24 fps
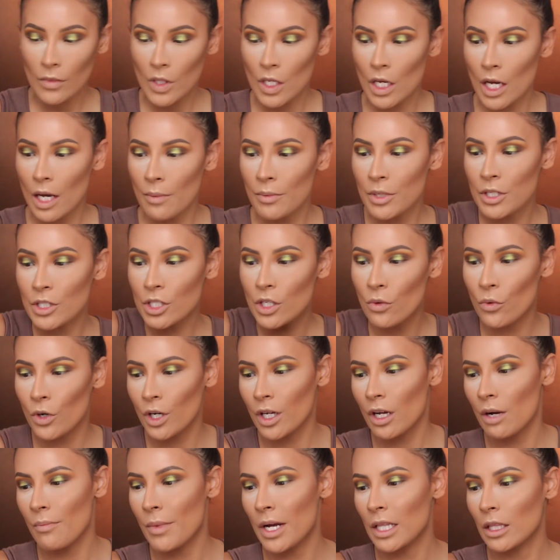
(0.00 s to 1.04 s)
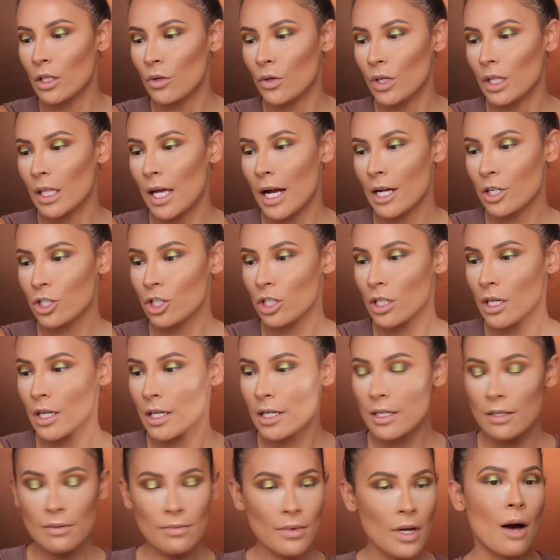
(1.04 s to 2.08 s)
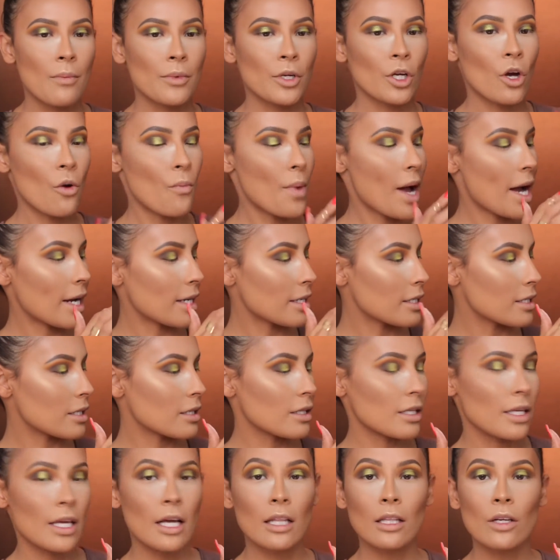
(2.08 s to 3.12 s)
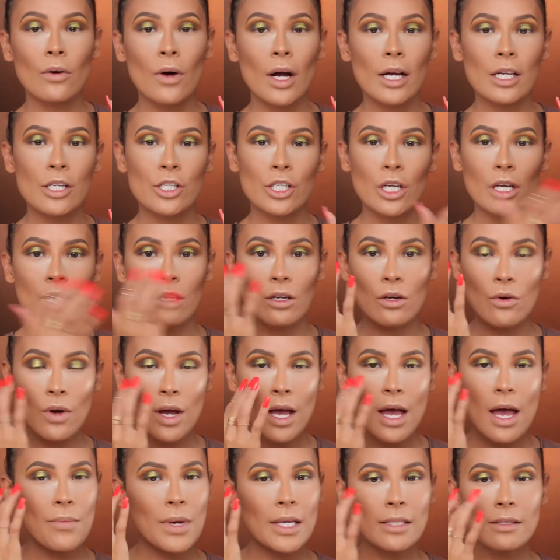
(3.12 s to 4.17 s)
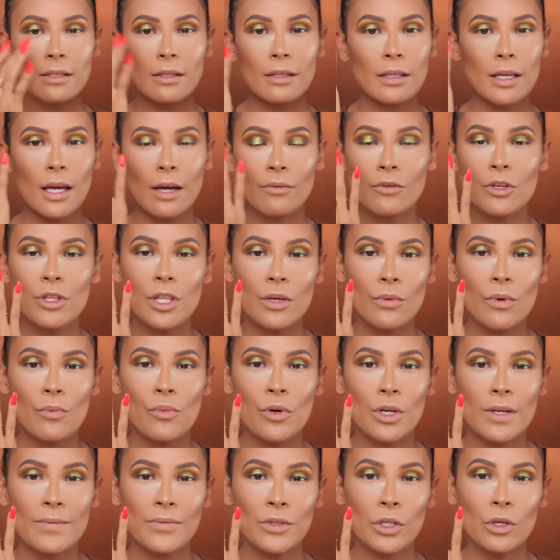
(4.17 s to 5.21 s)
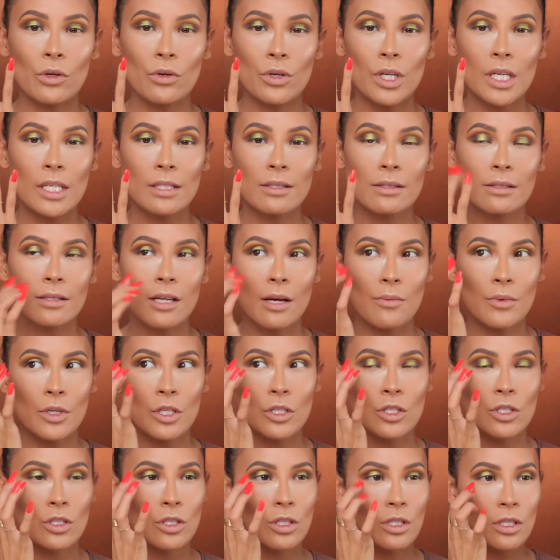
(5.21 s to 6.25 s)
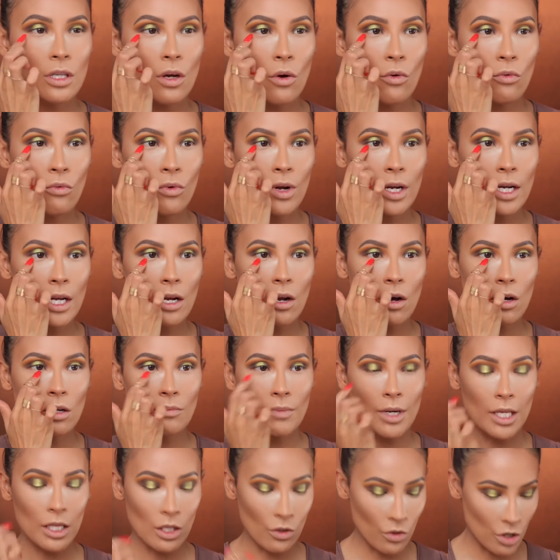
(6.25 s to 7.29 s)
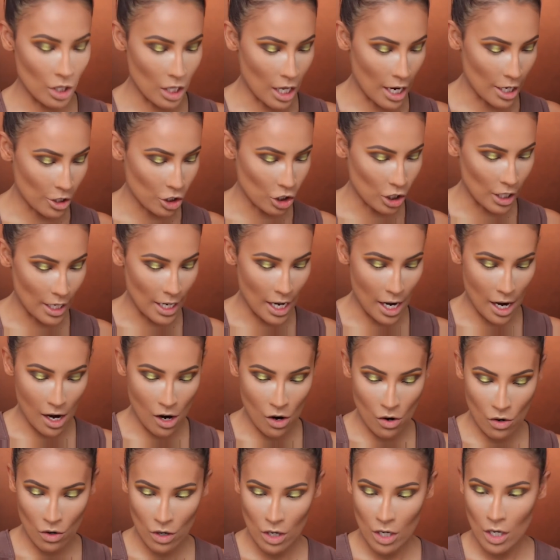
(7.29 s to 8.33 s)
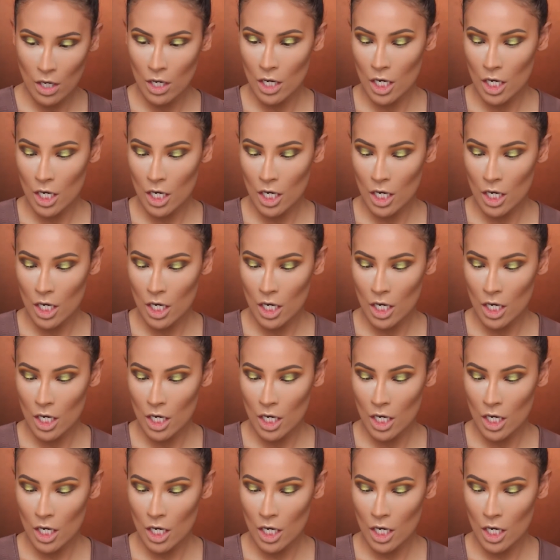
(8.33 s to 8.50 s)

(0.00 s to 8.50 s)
Okay, I'm gonna start working on my lower lash line. I'm gonna go back into the yellow eyeshadow. Basically, everything we put in the crease, I'm gonna just run it on my lower lash line now.